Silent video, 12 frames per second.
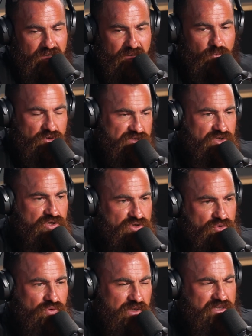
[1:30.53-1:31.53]
It wasn't a
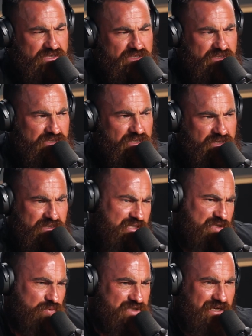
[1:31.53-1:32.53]
toy. This is
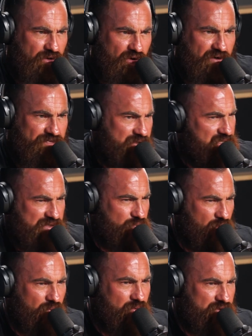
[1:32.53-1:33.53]
this was our life. This is
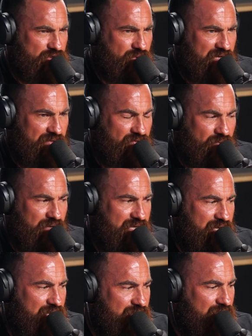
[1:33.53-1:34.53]
what we were yeah. doing every
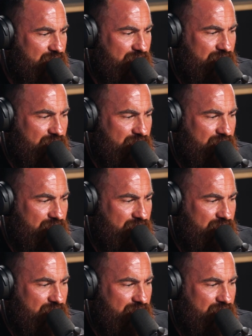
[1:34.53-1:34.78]
weekend.